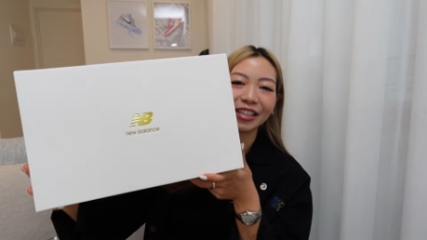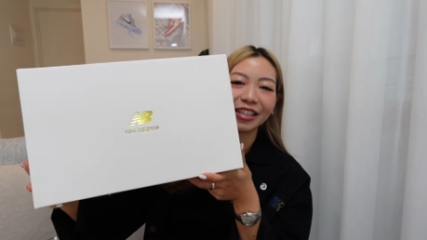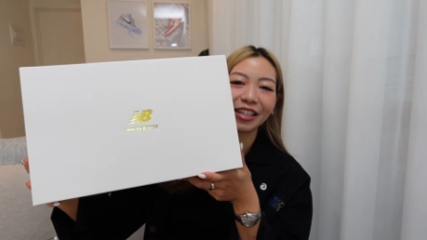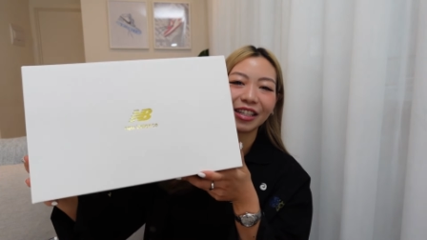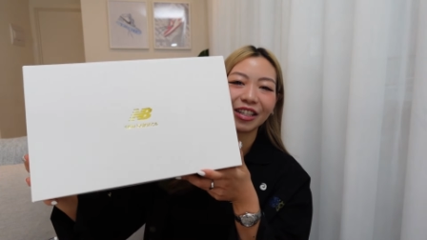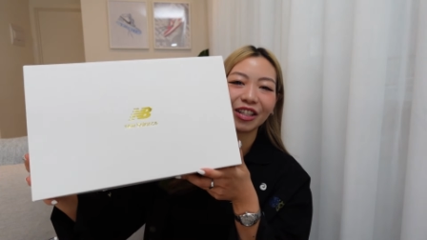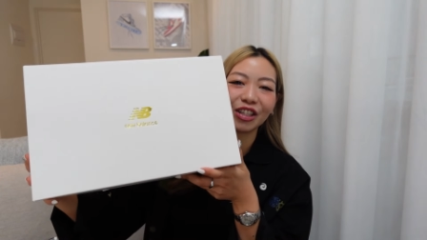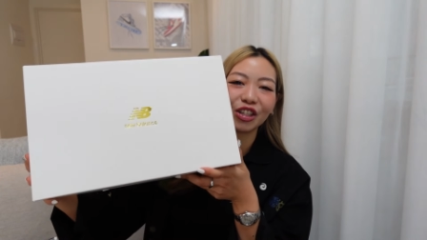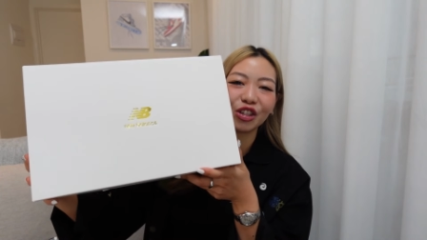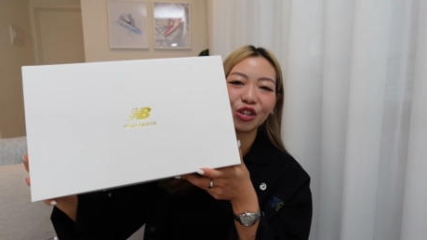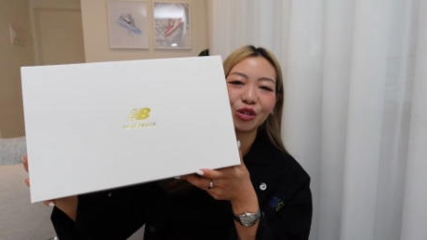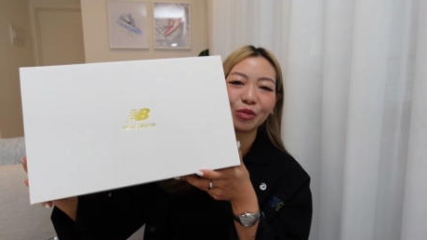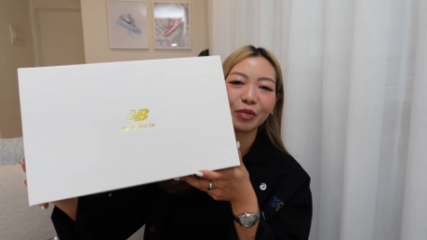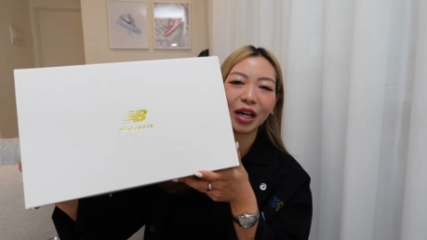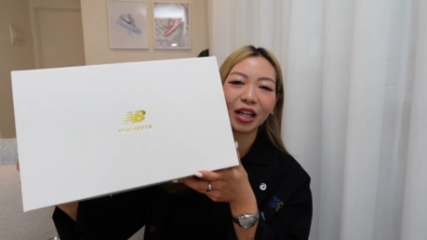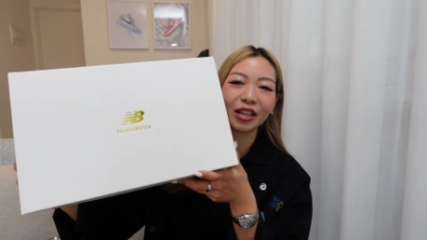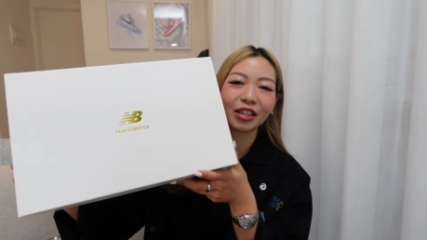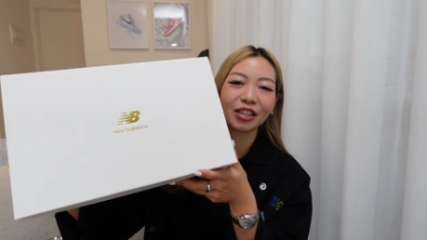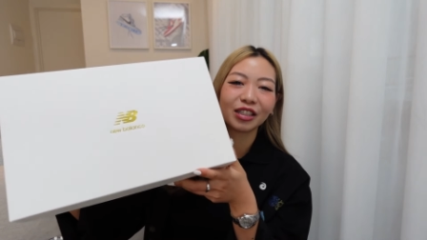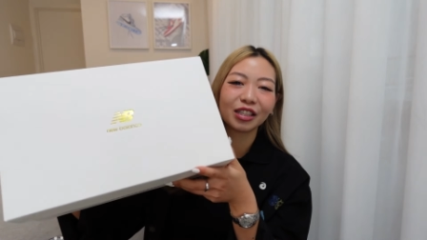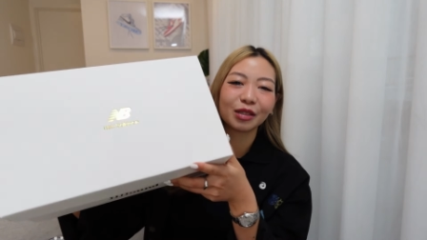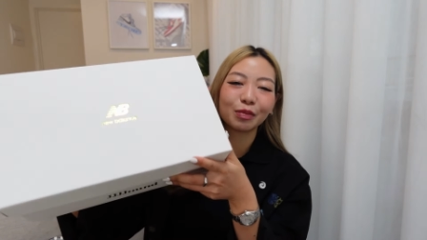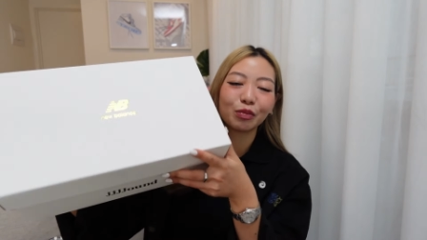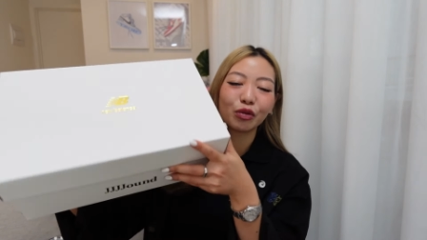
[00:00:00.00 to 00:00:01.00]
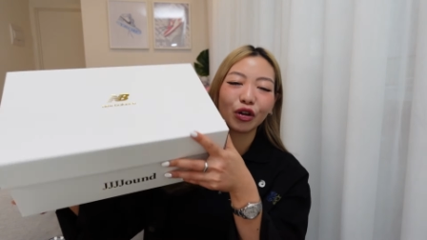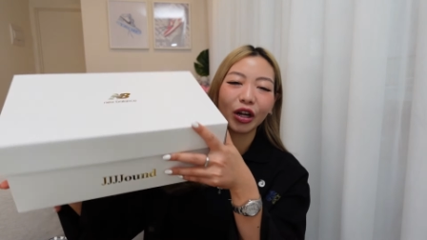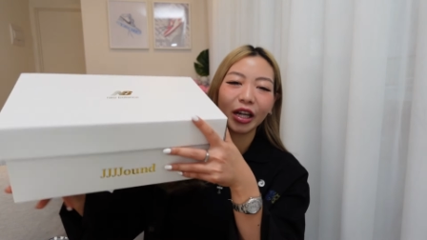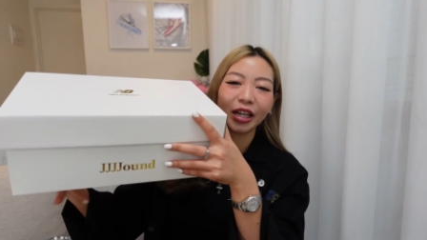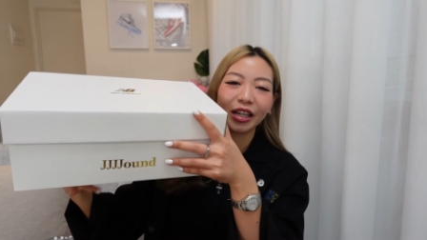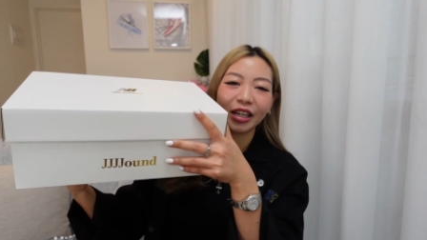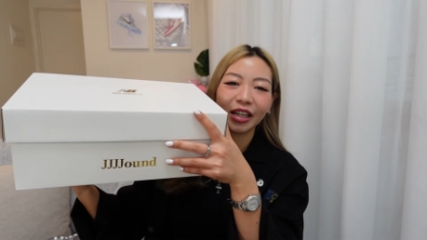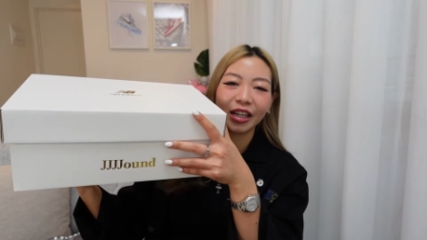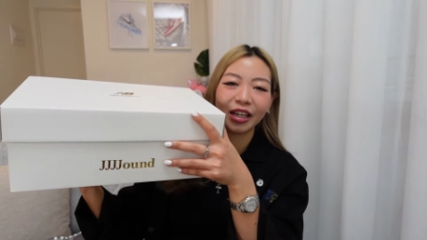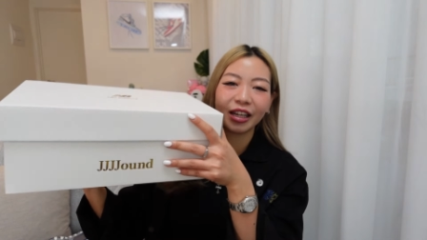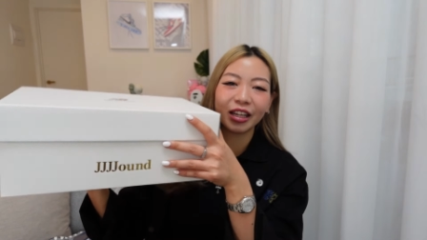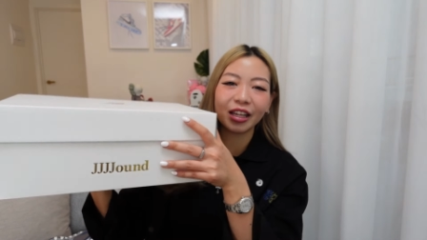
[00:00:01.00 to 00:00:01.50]
the New Balance
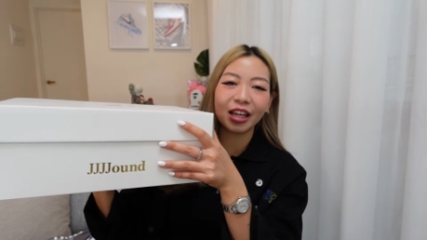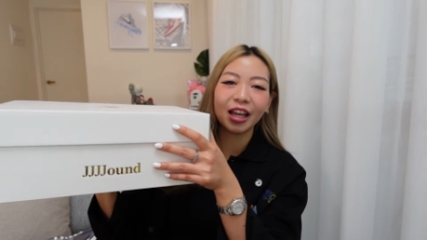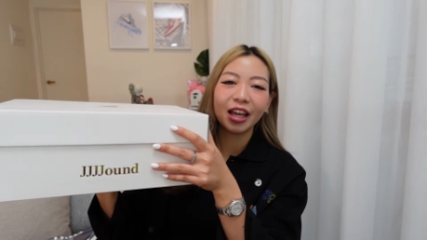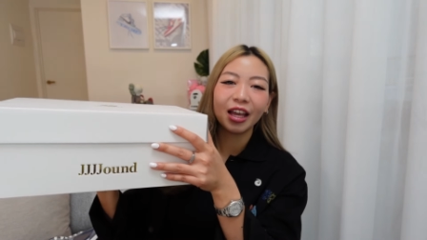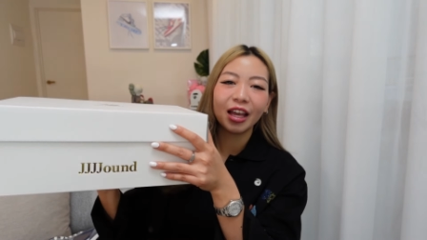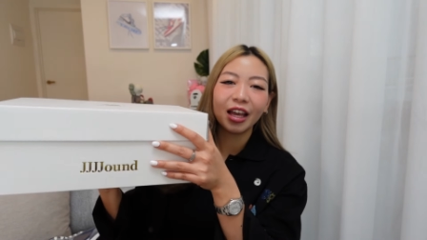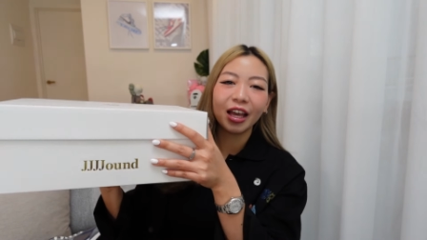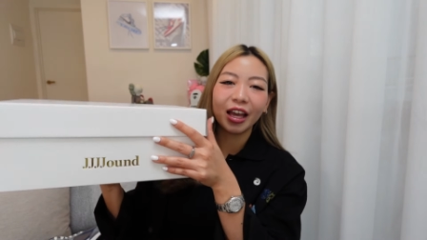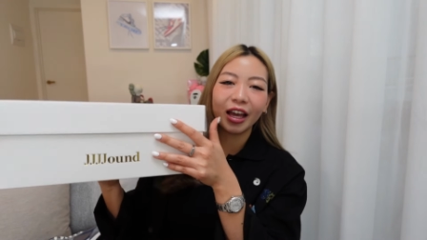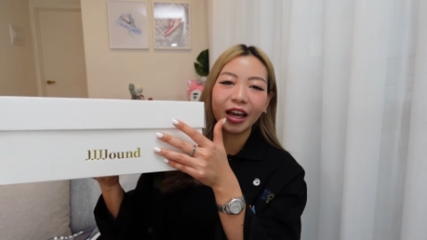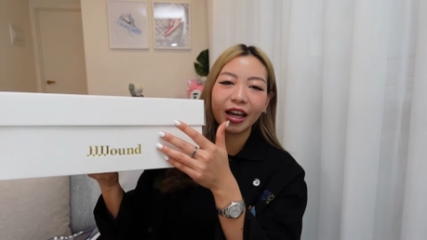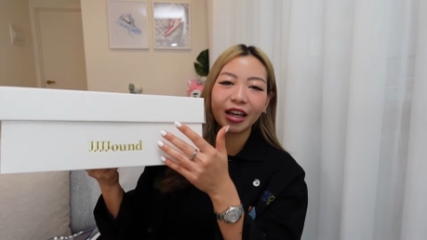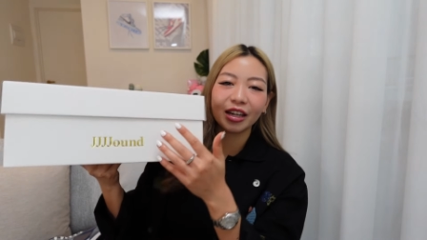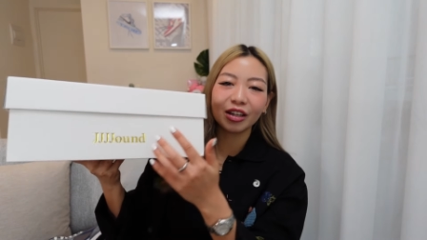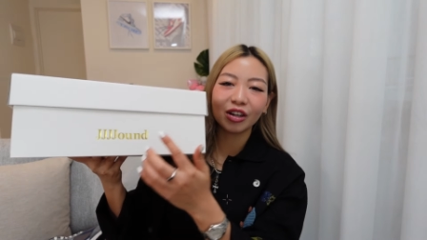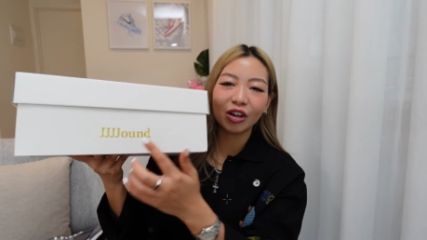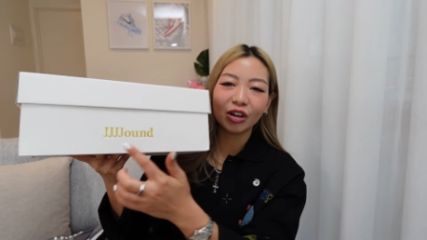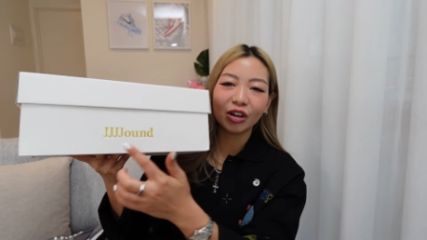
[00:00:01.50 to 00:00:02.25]
branding, and